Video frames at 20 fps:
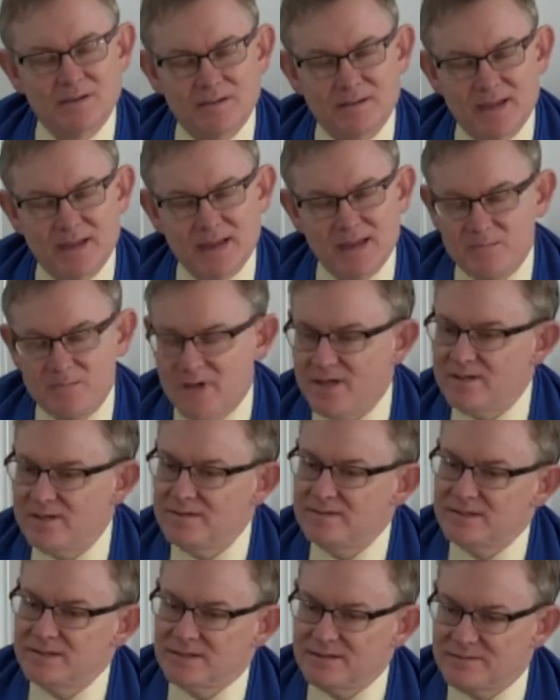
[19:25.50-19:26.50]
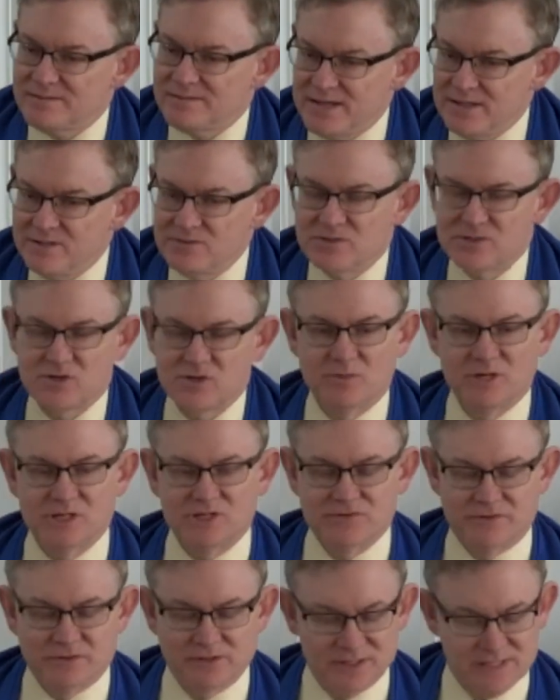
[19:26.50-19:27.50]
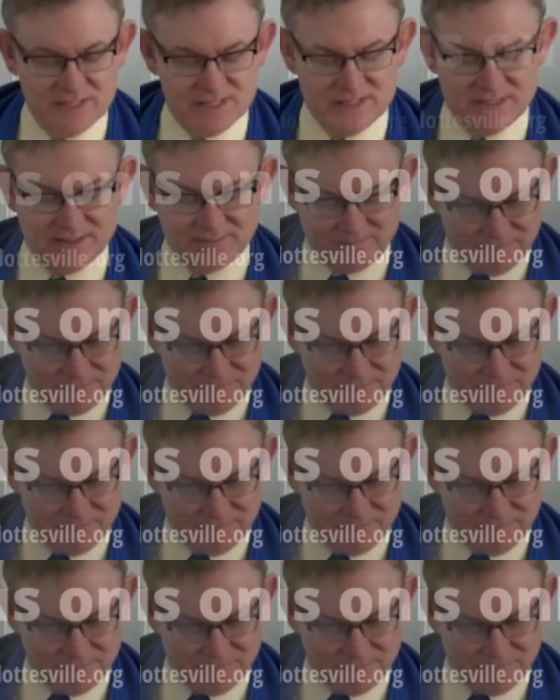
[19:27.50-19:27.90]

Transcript: Amen, and thank you so much for listening.